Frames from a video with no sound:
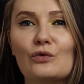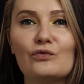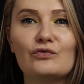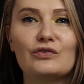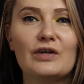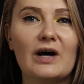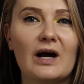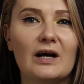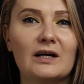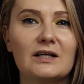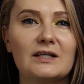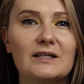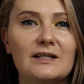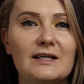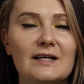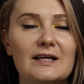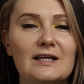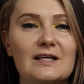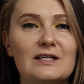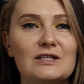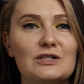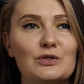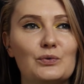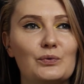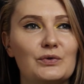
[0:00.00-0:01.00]
of
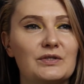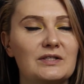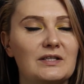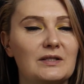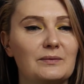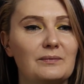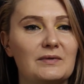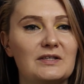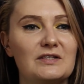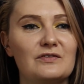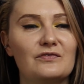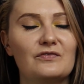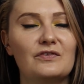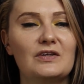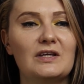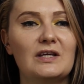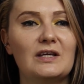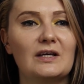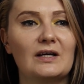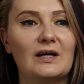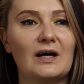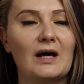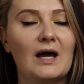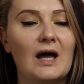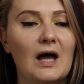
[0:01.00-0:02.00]
darkness, with
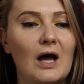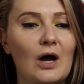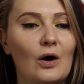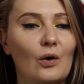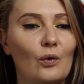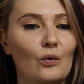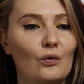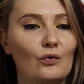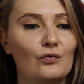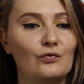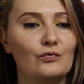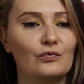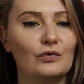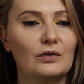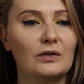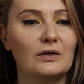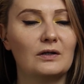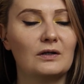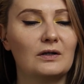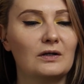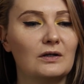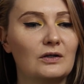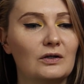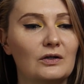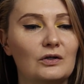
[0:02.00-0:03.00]
atmosphere of
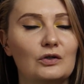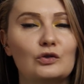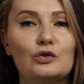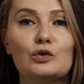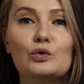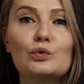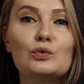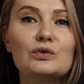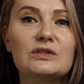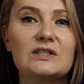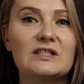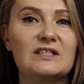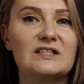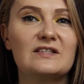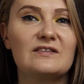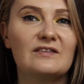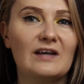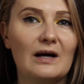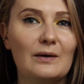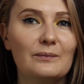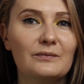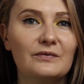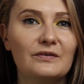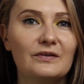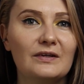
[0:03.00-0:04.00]
loses
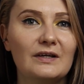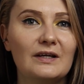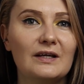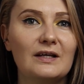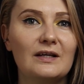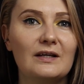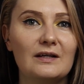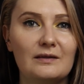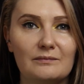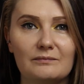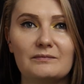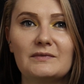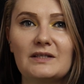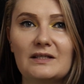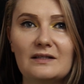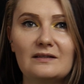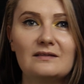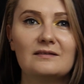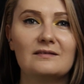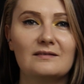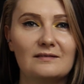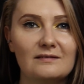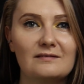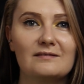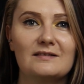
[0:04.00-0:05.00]
something
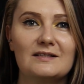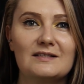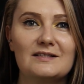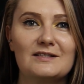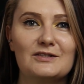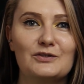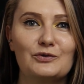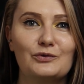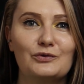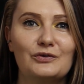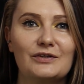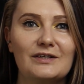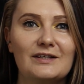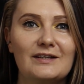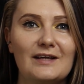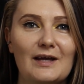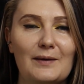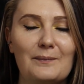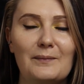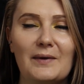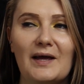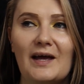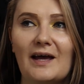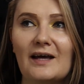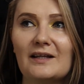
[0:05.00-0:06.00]
in this story, a
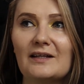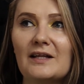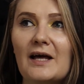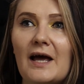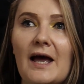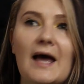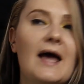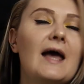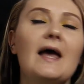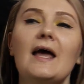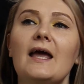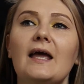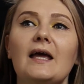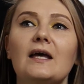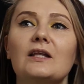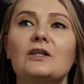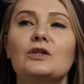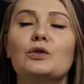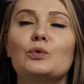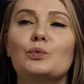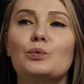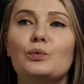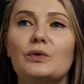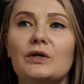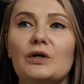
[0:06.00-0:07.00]
man.
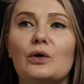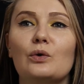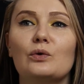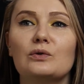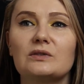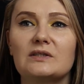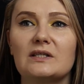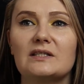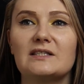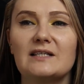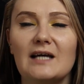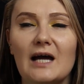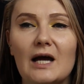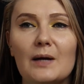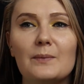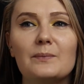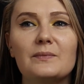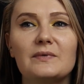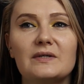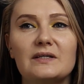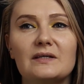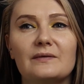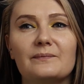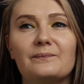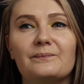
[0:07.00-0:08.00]
And we all the
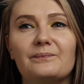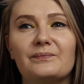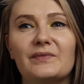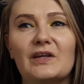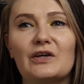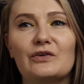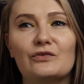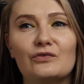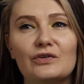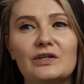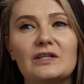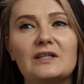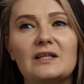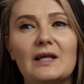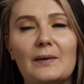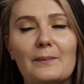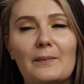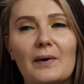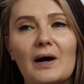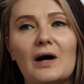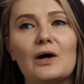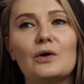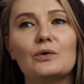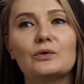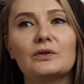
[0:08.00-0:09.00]
time read
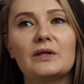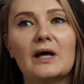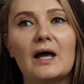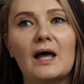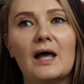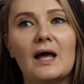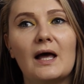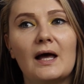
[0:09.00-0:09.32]
about